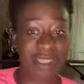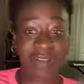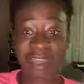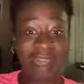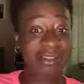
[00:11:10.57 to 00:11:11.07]

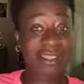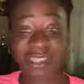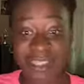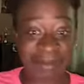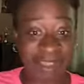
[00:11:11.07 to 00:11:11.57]
off, how the
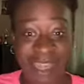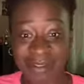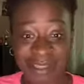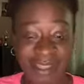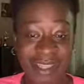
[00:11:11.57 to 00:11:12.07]
team
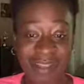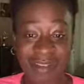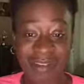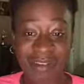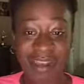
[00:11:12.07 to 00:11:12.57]
jives
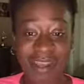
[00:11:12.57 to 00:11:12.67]
together,